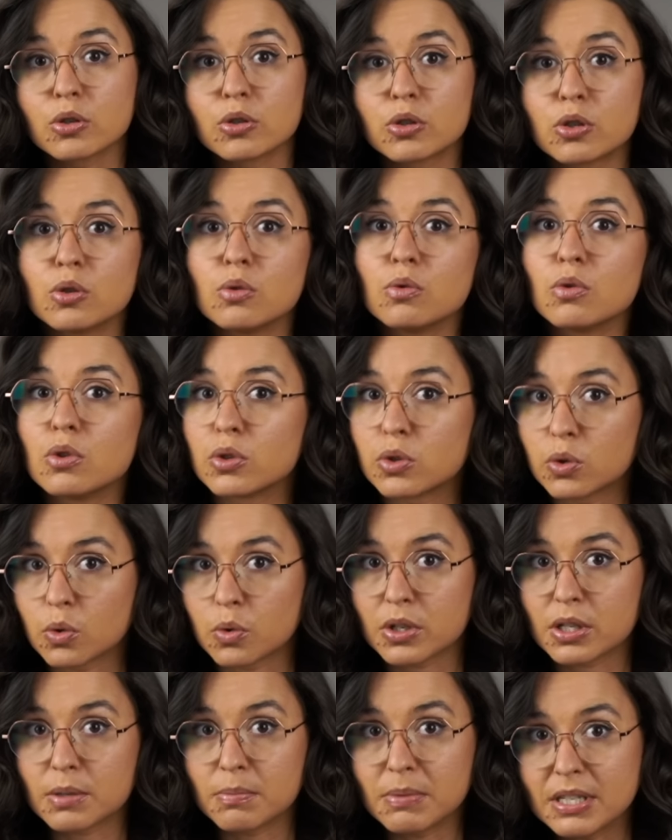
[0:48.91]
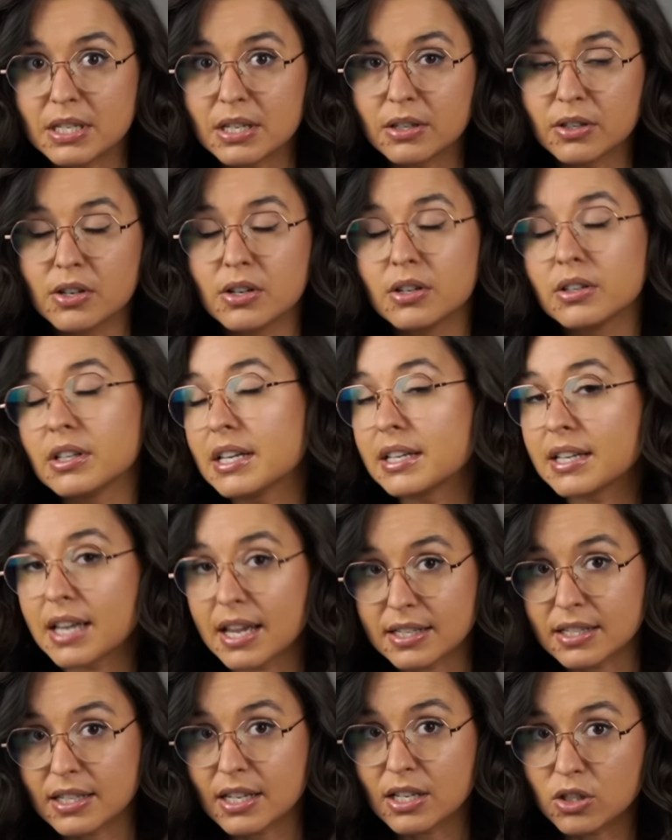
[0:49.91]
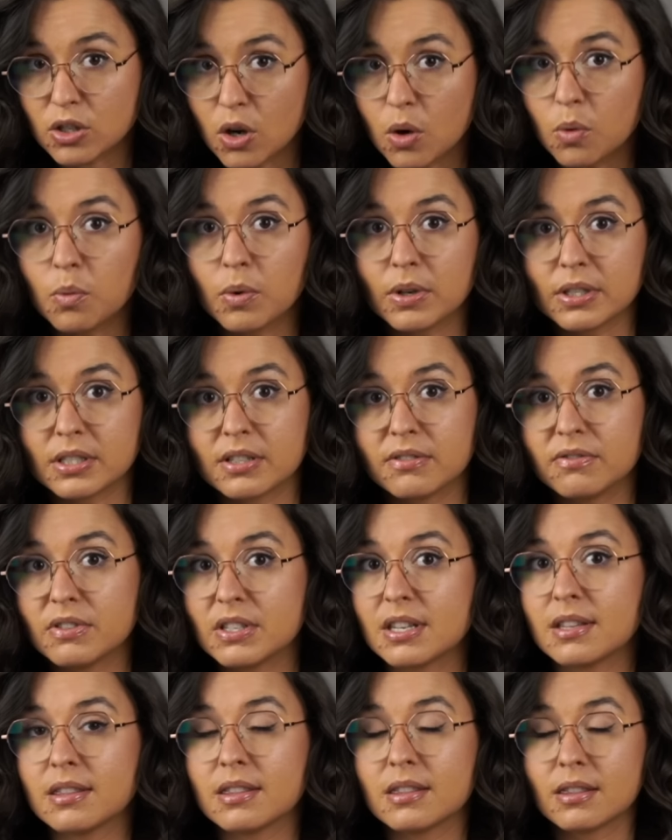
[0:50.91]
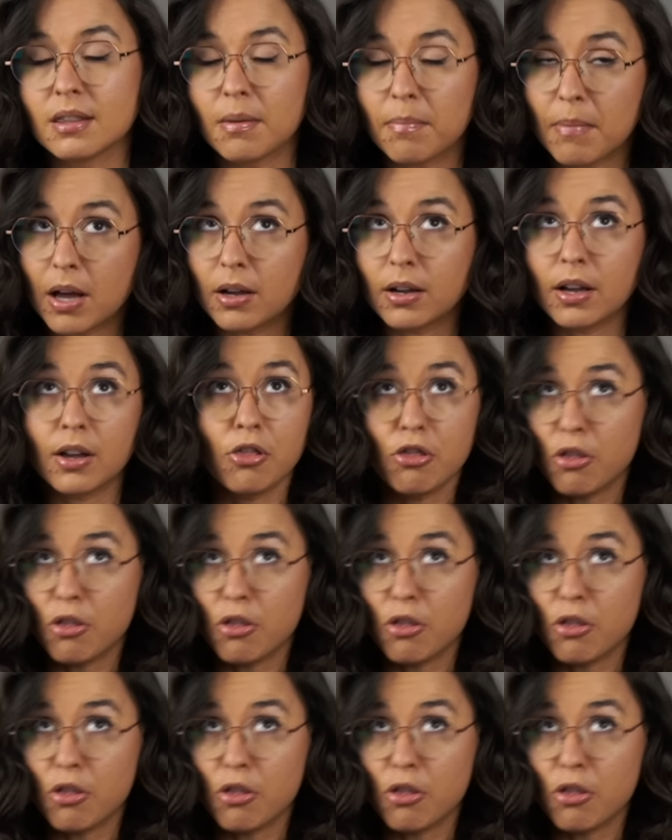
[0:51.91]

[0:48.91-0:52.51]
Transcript: to the source material in case they don't want to visit the manga,